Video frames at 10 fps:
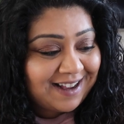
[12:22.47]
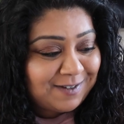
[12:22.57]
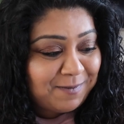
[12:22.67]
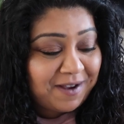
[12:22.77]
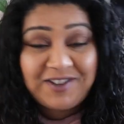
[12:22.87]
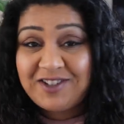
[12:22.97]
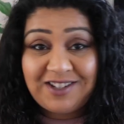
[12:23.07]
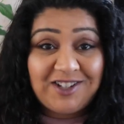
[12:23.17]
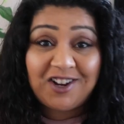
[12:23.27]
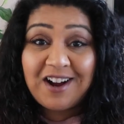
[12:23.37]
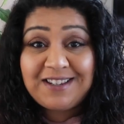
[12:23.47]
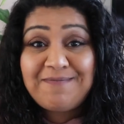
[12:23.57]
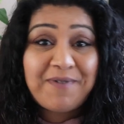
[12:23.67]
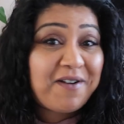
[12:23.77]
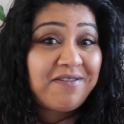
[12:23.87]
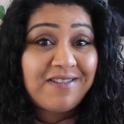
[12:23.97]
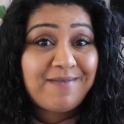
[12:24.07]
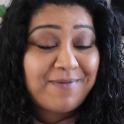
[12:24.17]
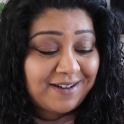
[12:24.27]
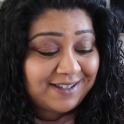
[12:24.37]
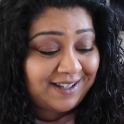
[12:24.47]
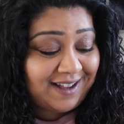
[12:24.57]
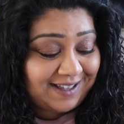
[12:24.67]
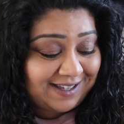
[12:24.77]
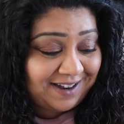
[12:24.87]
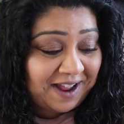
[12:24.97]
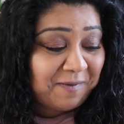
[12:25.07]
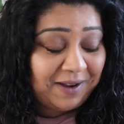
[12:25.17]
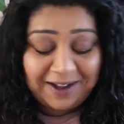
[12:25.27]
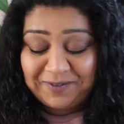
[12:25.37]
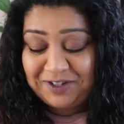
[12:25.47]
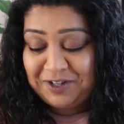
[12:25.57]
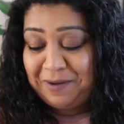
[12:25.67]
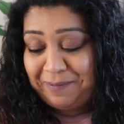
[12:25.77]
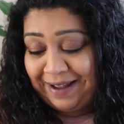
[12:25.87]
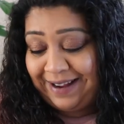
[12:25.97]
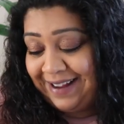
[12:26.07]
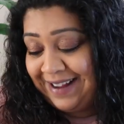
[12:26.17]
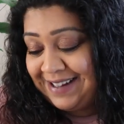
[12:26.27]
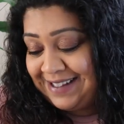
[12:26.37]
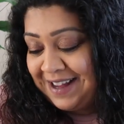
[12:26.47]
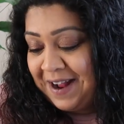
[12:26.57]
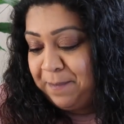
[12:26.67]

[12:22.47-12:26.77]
So we both just chucked them both in the basket, and so now we have two packets.